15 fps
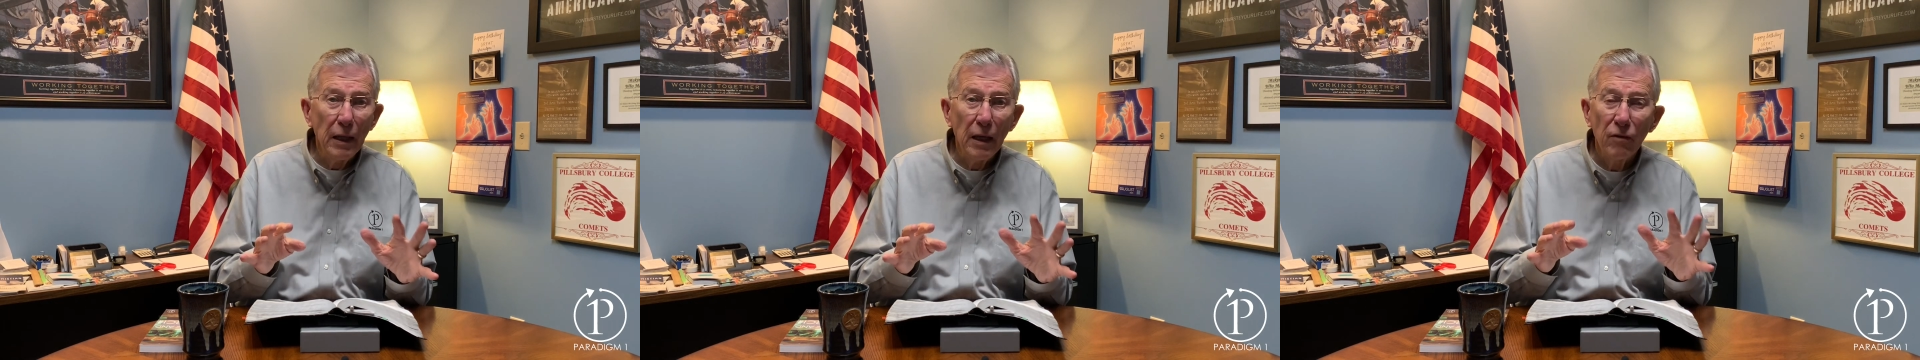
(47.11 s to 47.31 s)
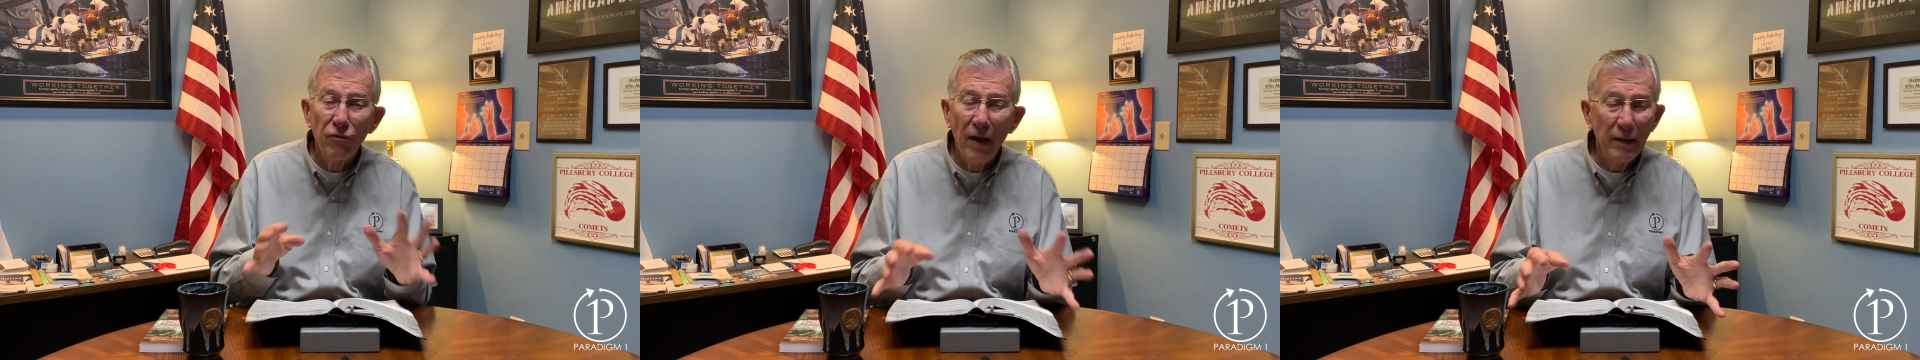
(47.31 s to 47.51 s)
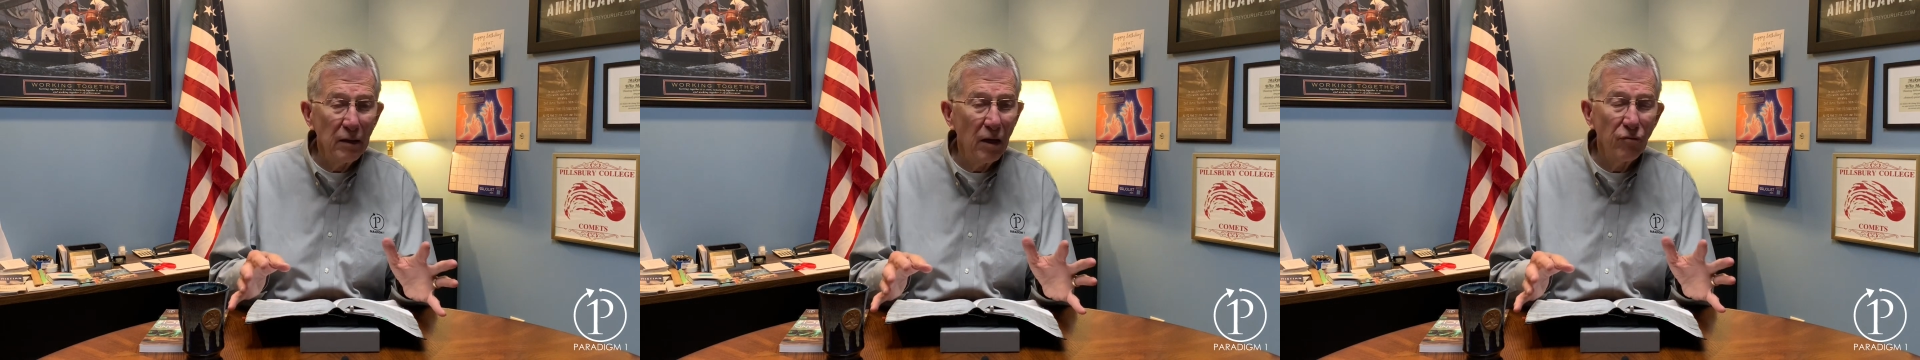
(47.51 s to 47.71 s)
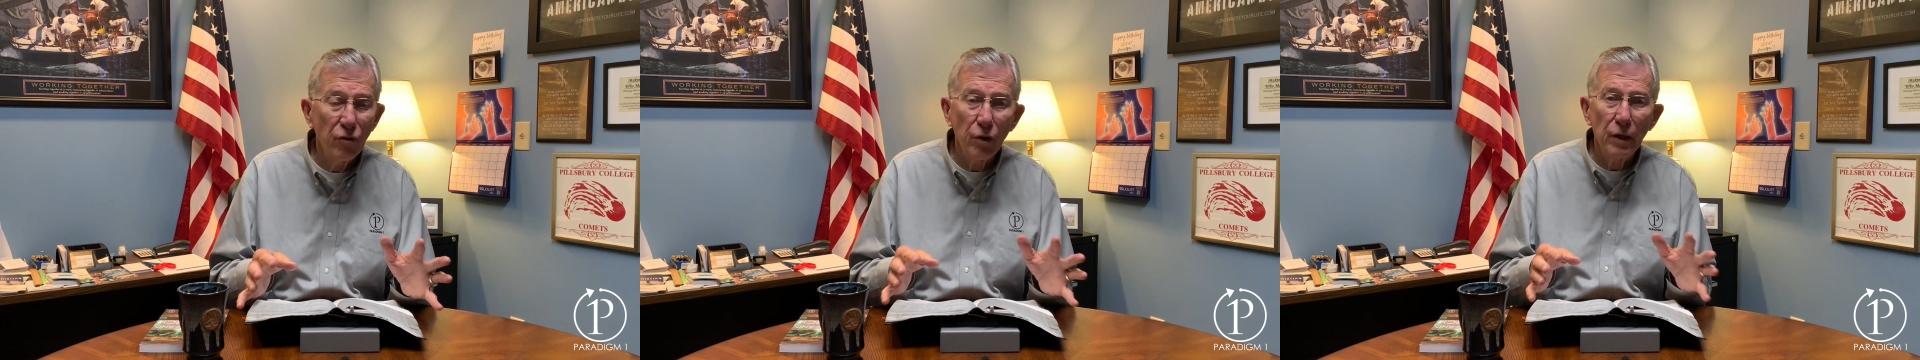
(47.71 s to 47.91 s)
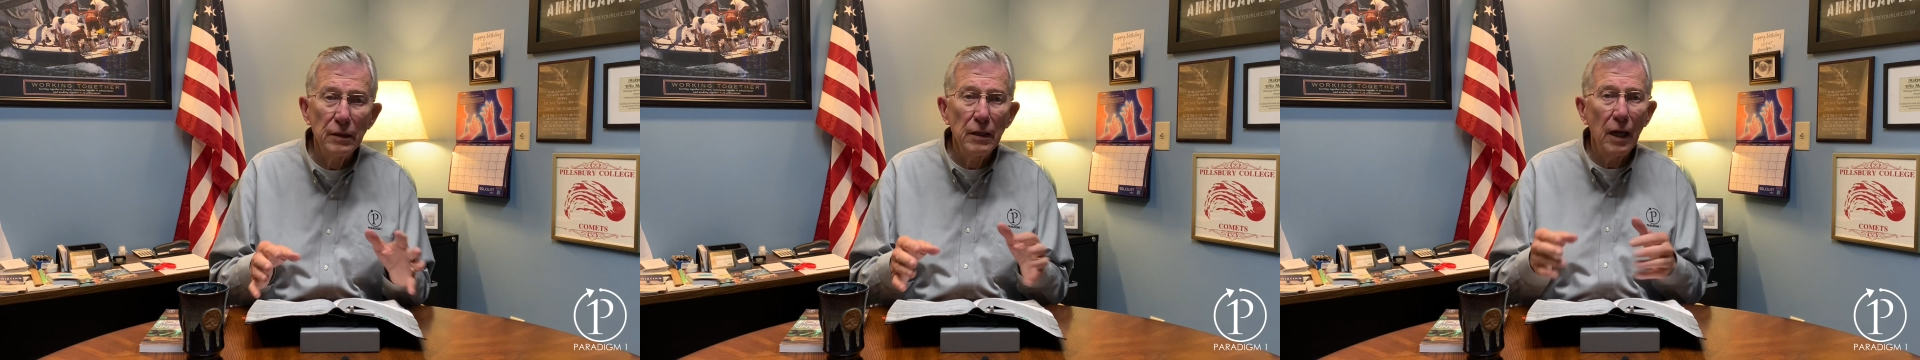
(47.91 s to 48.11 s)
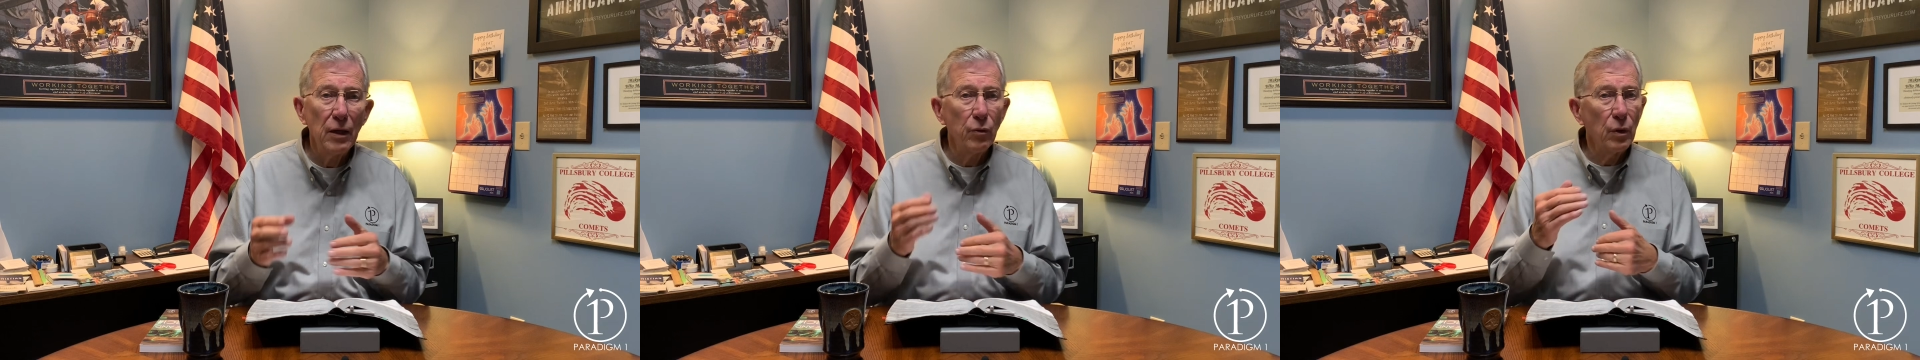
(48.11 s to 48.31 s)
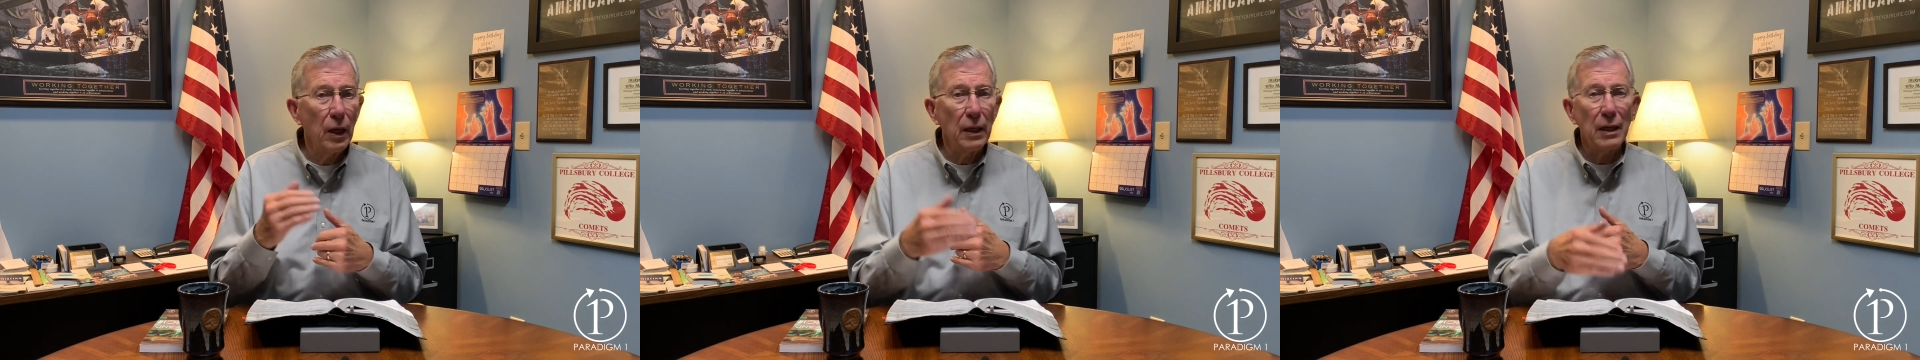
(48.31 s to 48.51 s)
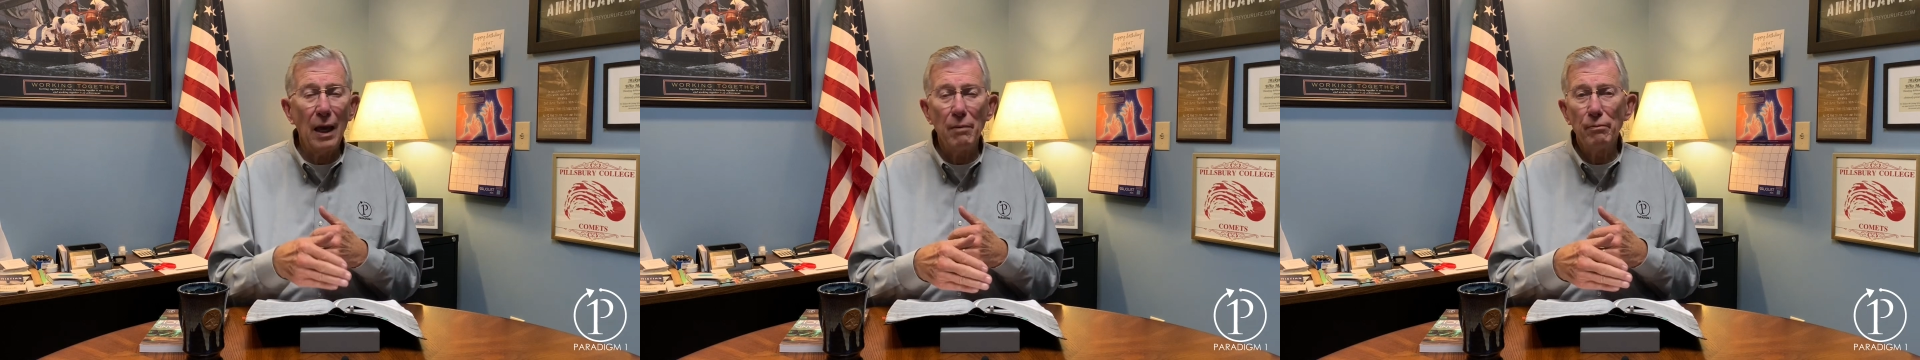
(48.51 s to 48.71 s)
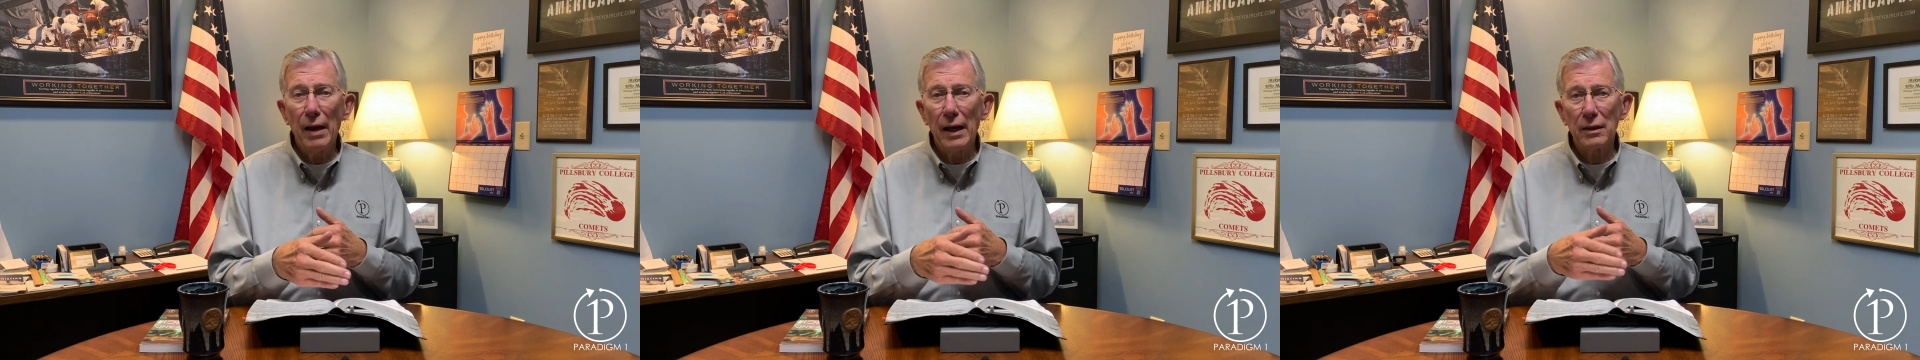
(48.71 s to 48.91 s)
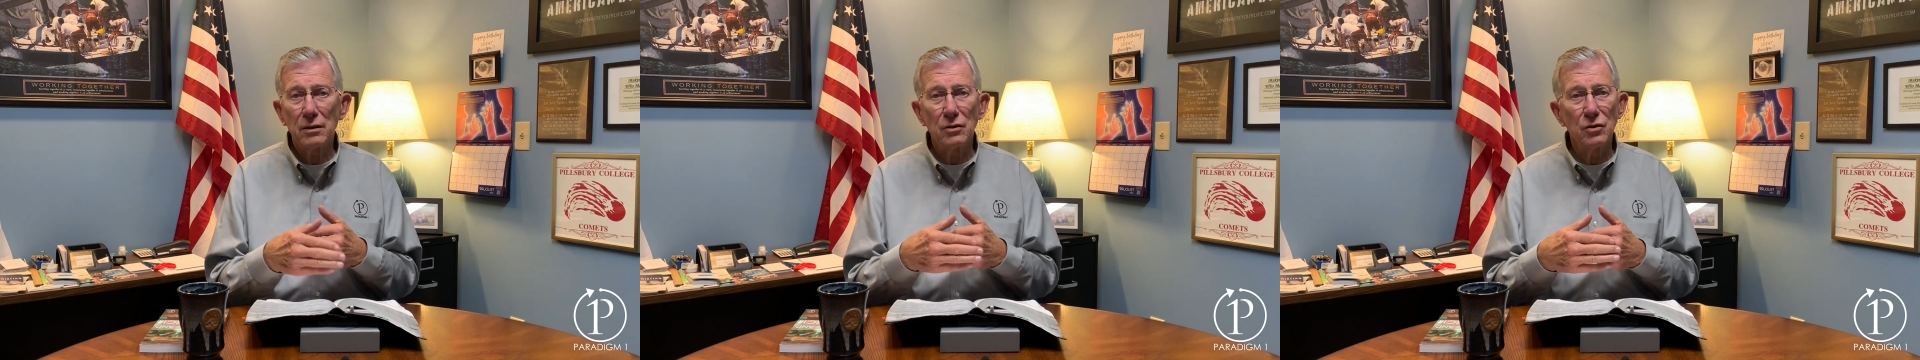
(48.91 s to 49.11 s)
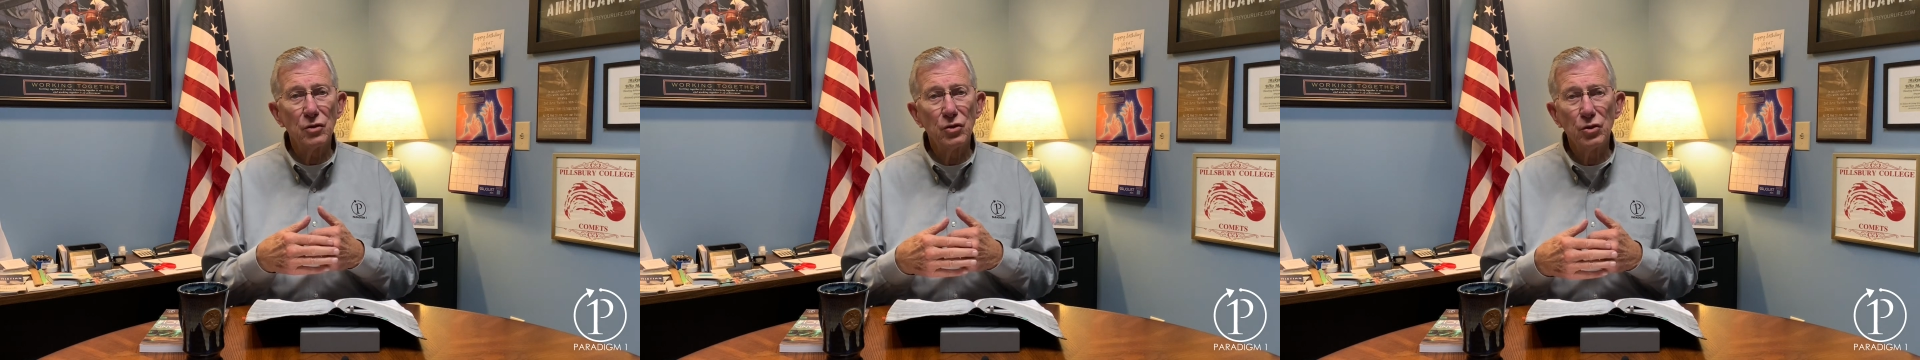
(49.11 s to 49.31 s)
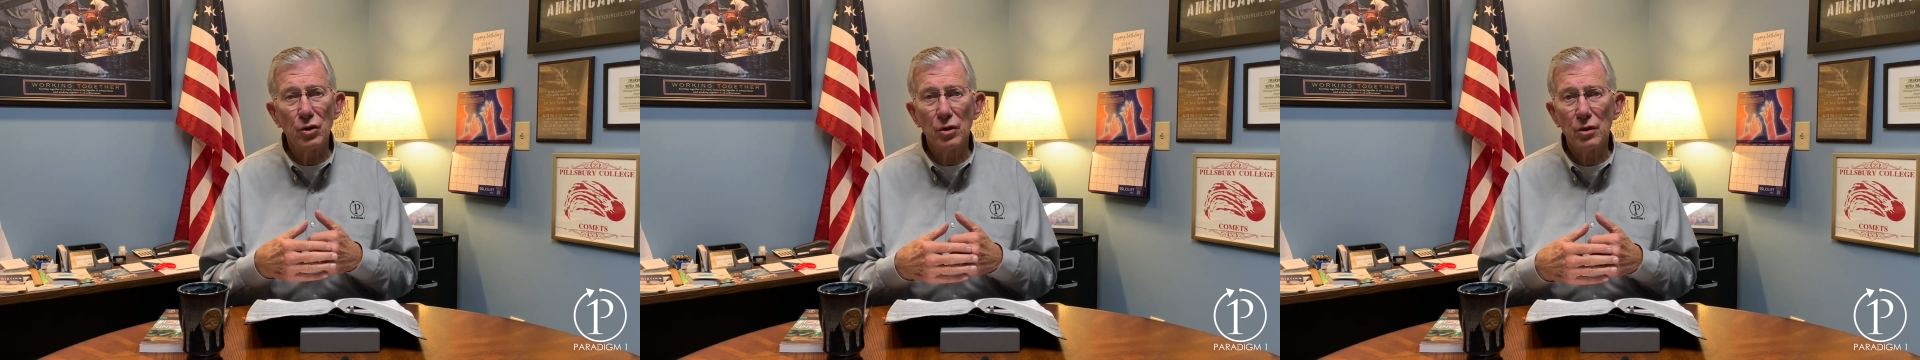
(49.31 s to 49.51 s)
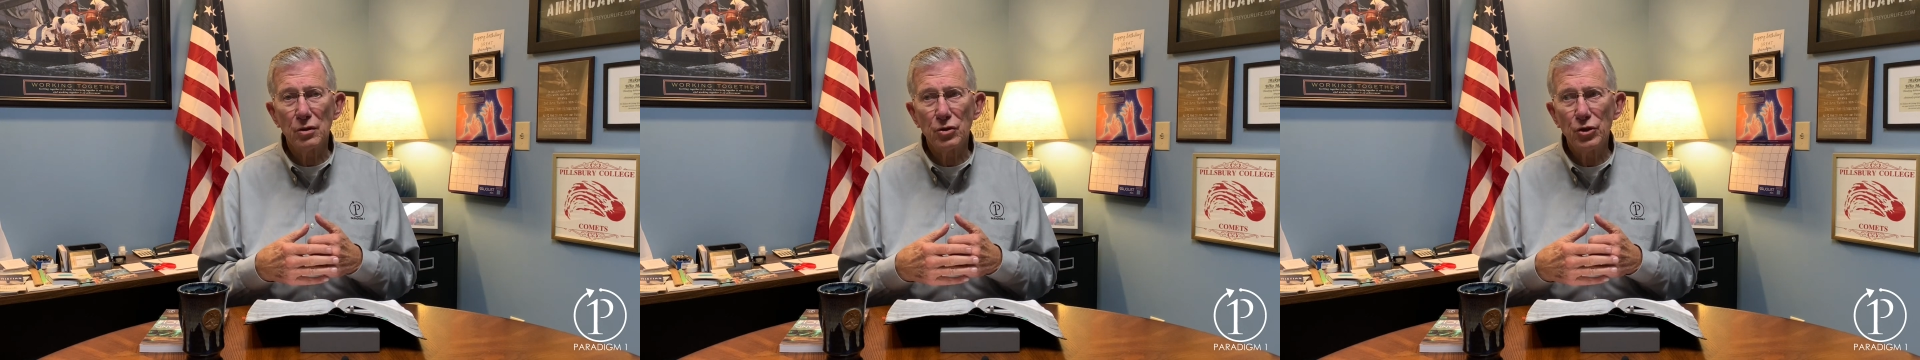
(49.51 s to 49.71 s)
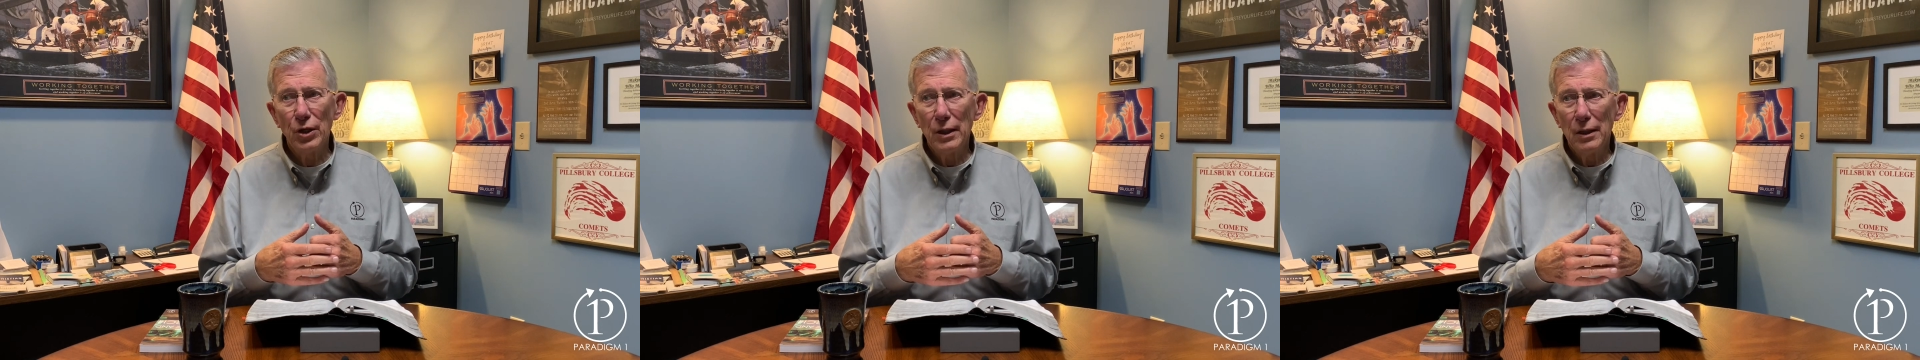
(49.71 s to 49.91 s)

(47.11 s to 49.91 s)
In fact, that very day when I came back to the church,